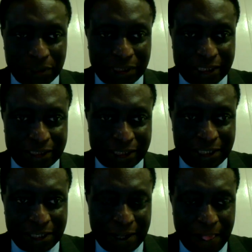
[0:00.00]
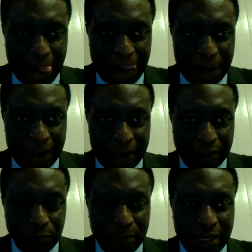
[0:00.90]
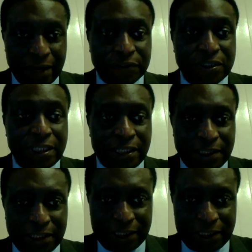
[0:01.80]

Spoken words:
that you may have seen in